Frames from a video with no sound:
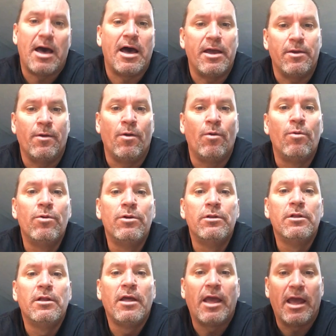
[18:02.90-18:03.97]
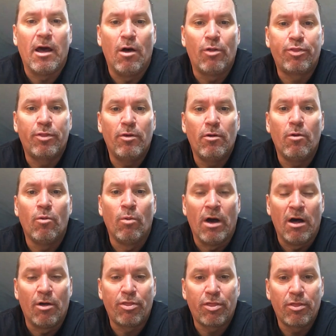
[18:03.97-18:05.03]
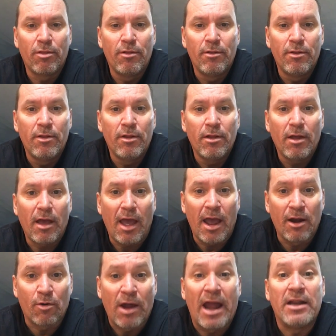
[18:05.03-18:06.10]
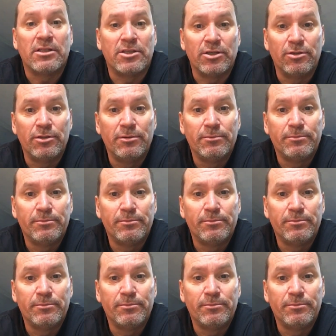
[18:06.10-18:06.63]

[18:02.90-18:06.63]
I owe health, wealth, and gratitude.